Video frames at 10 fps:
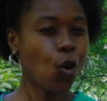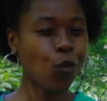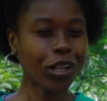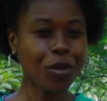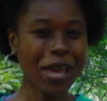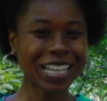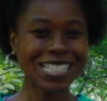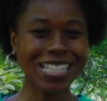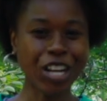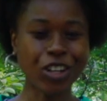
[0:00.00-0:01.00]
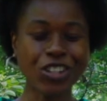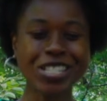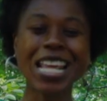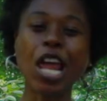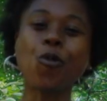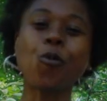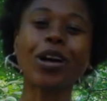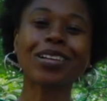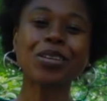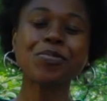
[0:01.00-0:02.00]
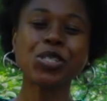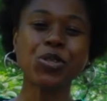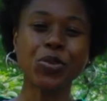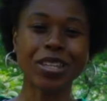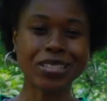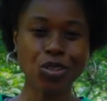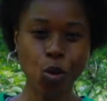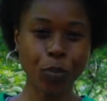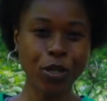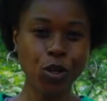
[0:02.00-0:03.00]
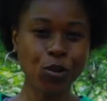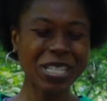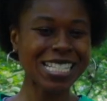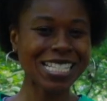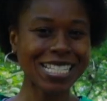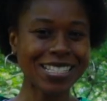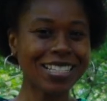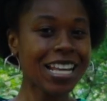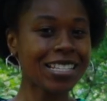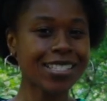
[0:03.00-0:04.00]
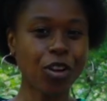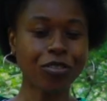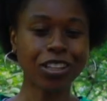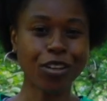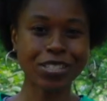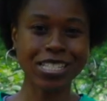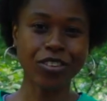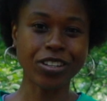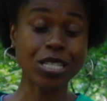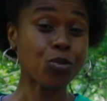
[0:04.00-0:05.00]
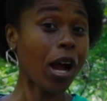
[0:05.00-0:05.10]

Welcome back, Stingers, and welcome to the Scorpio Season Self-Love Series.